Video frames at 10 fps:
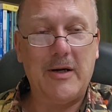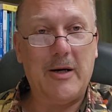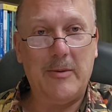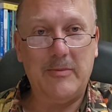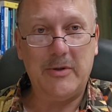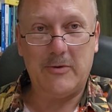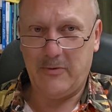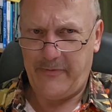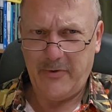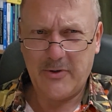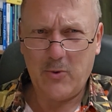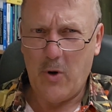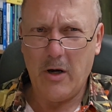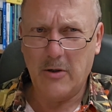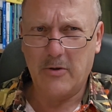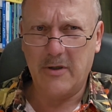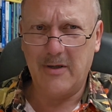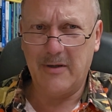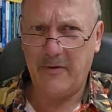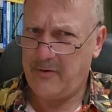Um, you know, if you're so hungry,
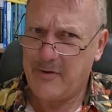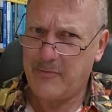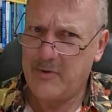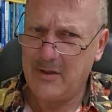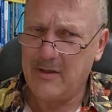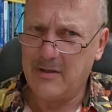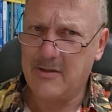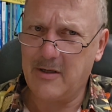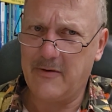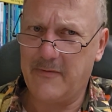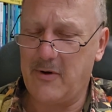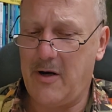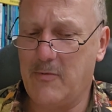you know, you're the, really the son of God.